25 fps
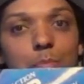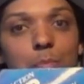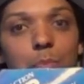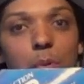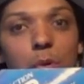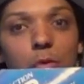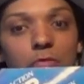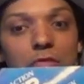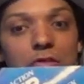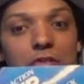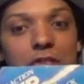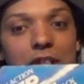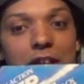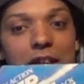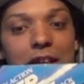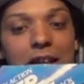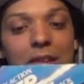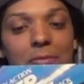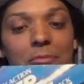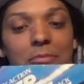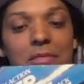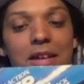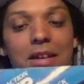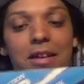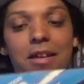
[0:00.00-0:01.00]
Bullshit,
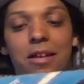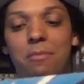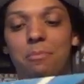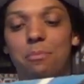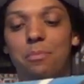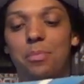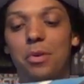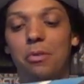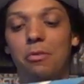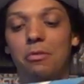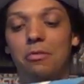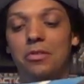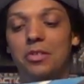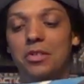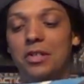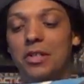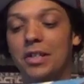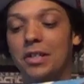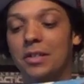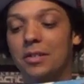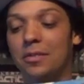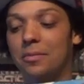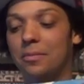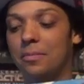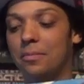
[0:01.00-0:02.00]
I'm telling you,
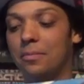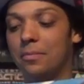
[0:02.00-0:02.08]
bullshit.